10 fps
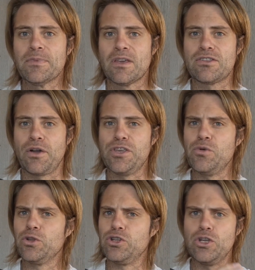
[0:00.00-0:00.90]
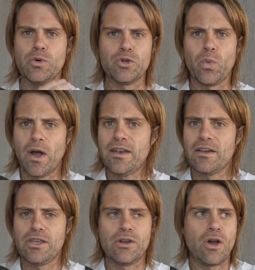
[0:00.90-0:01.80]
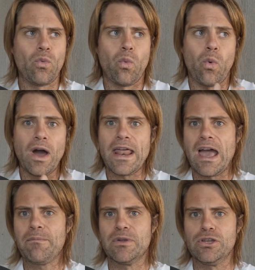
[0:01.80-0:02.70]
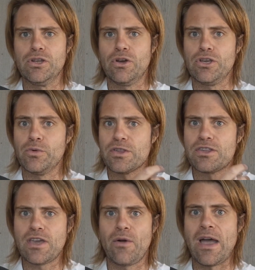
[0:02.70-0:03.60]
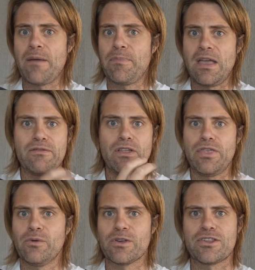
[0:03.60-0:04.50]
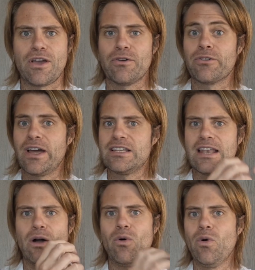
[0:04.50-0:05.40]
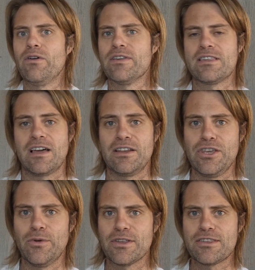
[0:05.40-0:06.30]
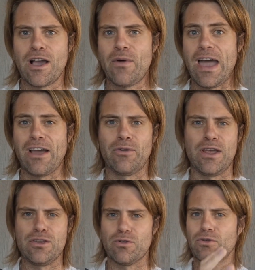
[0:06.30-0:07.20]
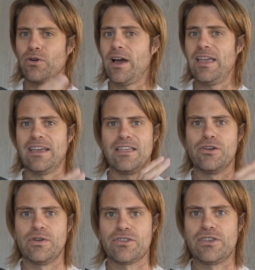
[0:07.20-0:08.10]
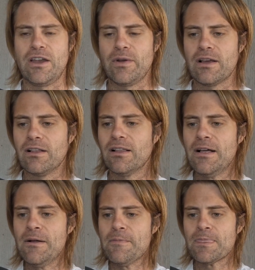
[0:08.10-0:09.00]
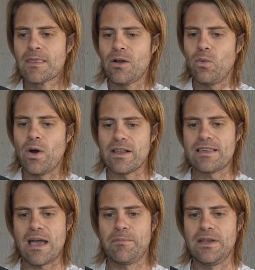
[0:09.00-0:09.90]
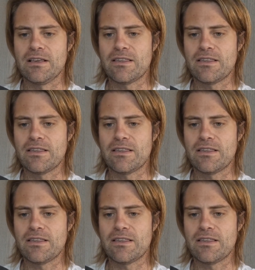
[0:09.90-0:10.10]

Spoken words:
So you would wonder, what happened? You were so happy, everything was so great, and now all of a sudden you are so angry and you're crying and you're hysterical. What is happening?